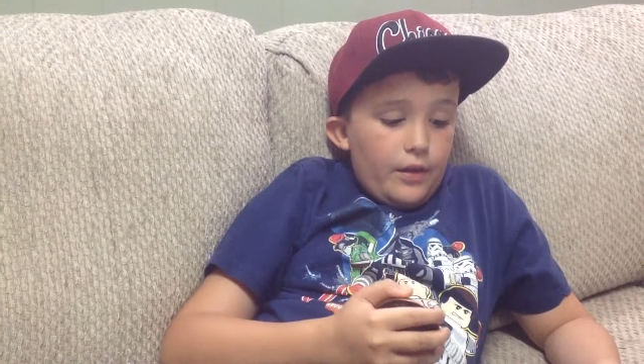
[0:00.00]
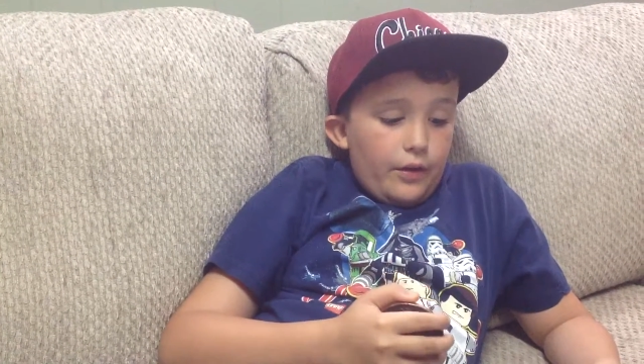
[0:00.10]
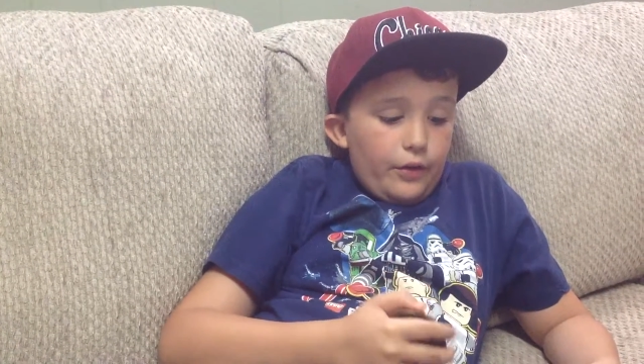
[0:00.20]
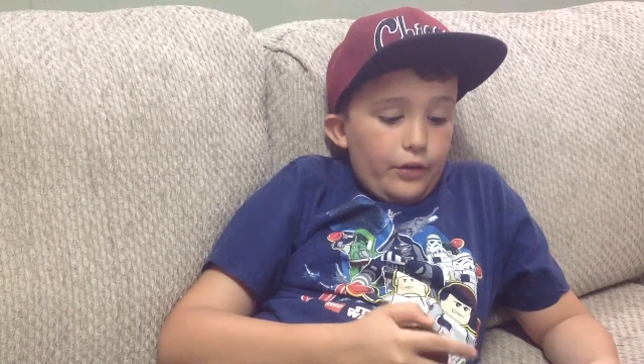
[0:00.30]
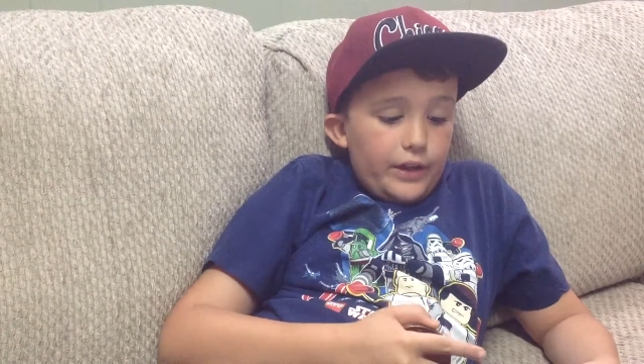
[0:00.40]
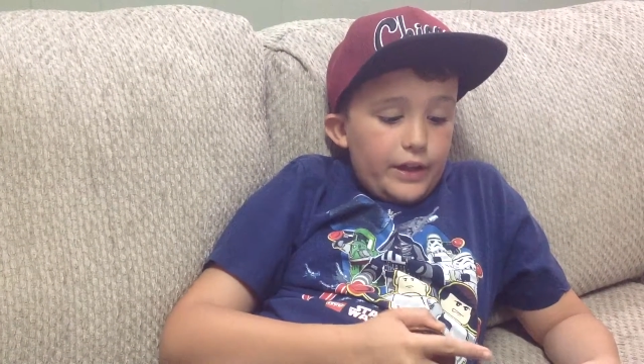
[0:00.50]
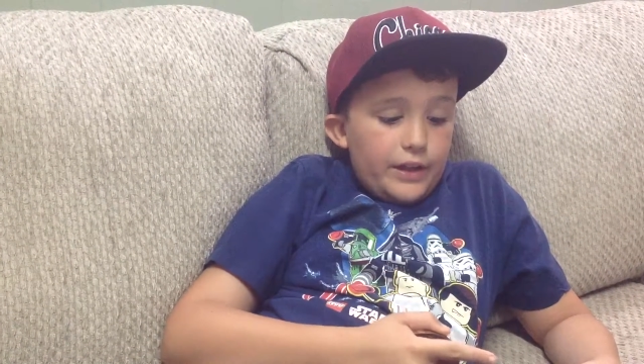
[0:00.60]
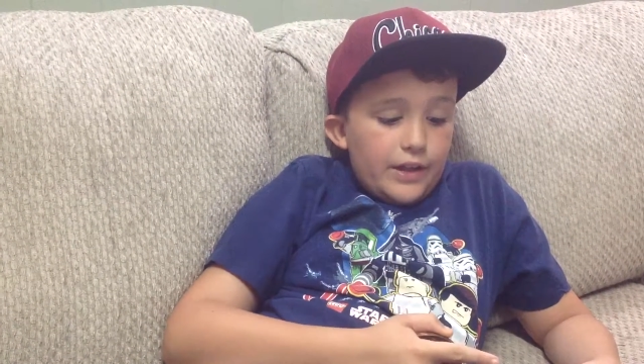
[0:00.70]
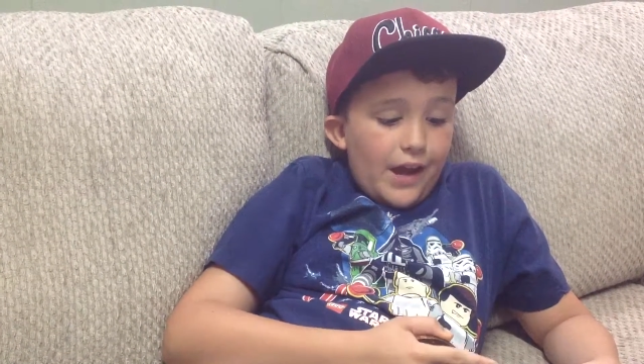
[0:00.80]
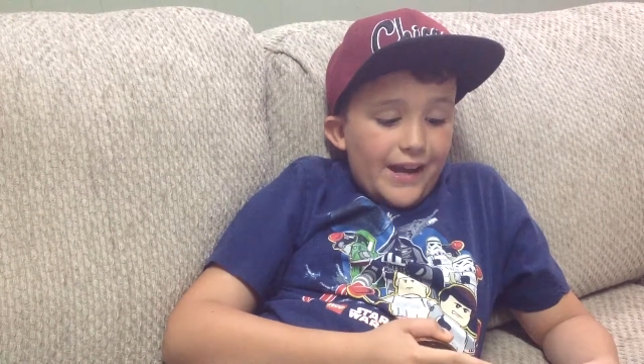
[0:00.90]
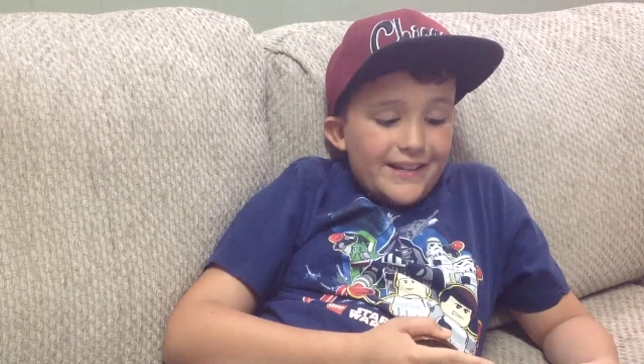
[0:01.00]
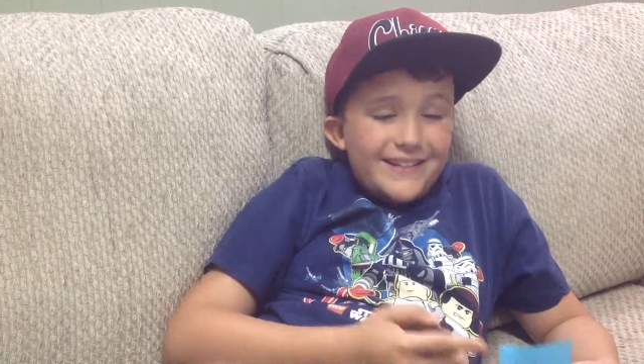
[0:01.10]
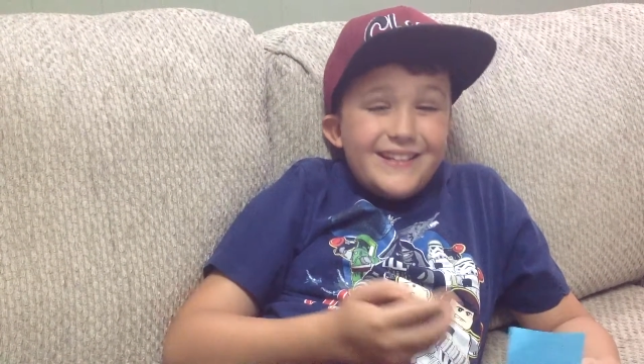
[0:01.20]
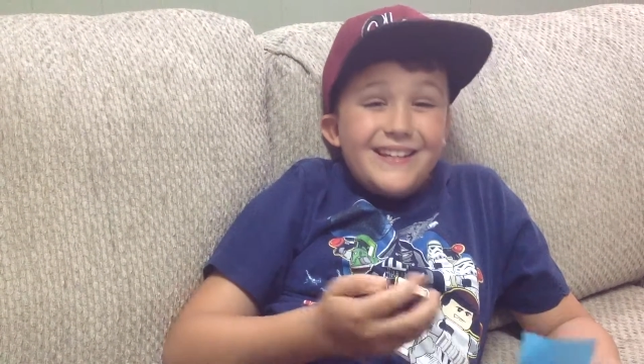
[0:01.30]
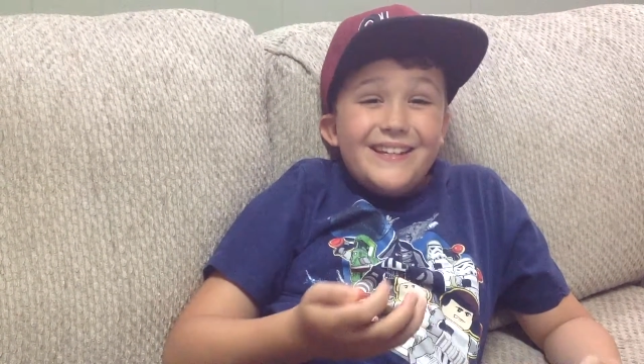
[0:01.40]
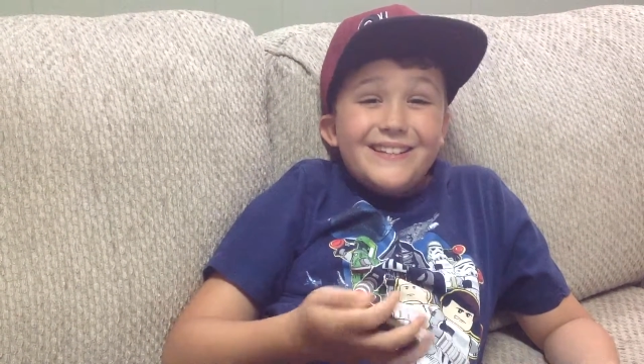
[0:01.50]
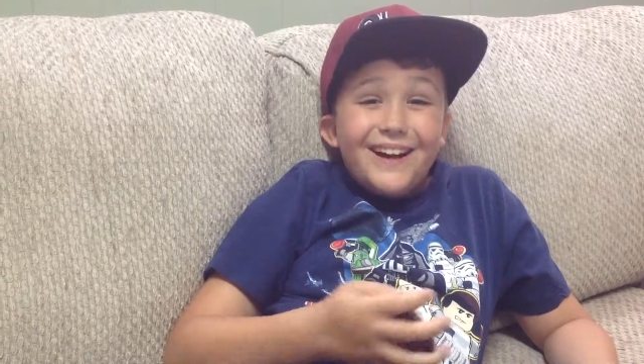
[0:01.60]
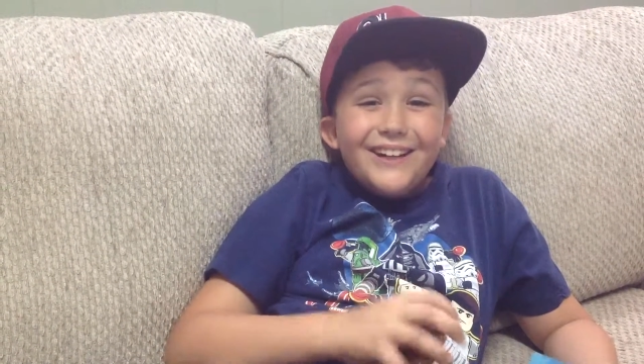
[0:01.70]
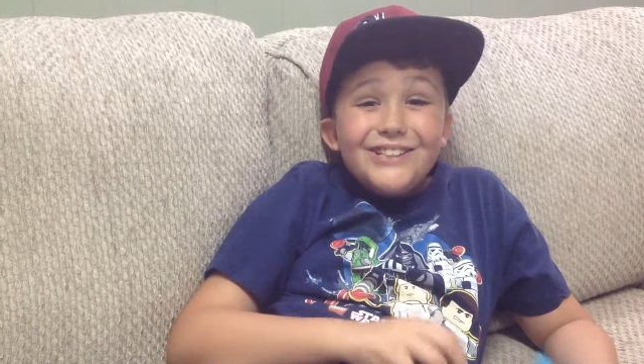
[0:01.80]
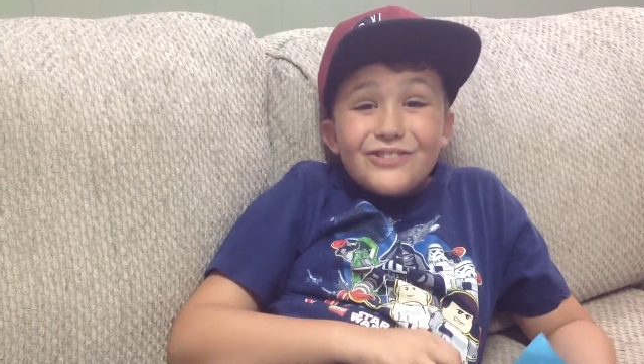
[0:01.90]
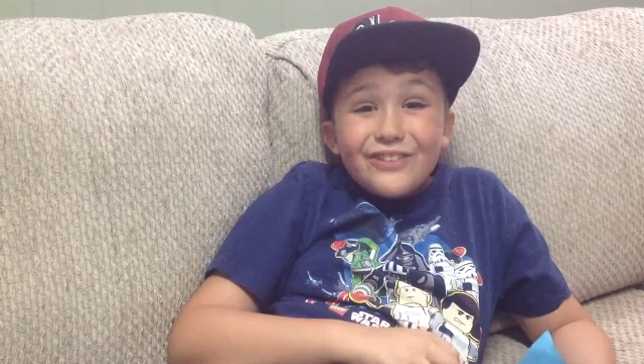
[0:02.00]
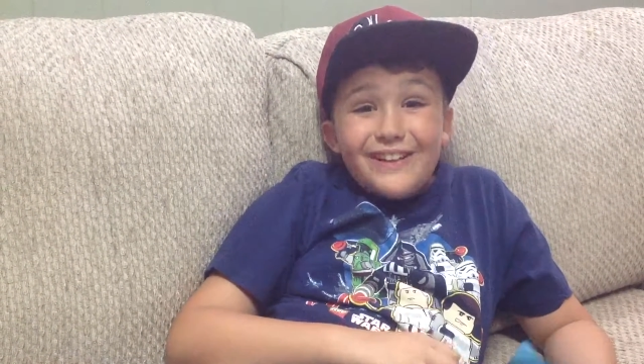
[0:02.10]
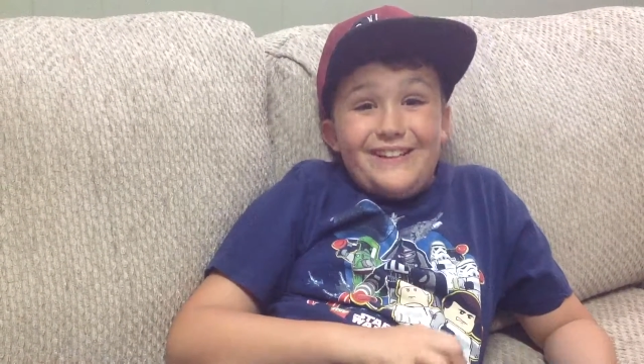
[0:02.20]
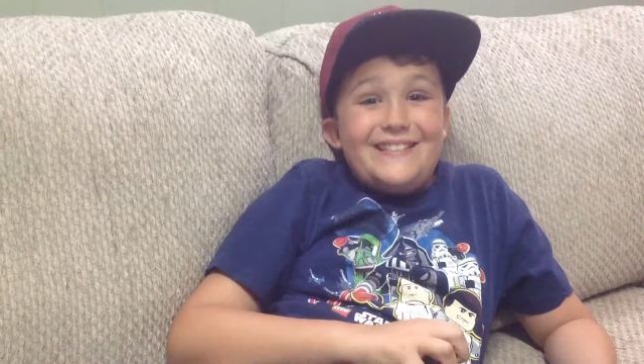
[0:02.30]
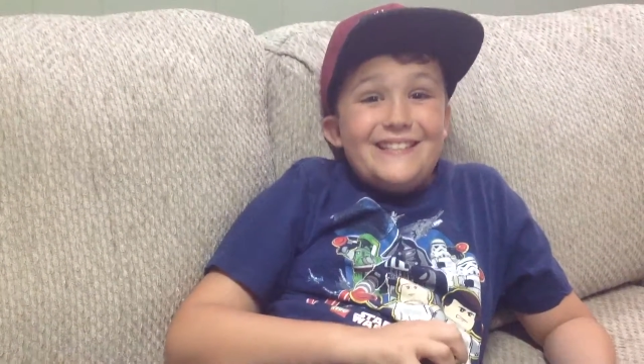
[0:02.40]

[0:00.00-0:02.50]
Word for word: early nineteen hundreds.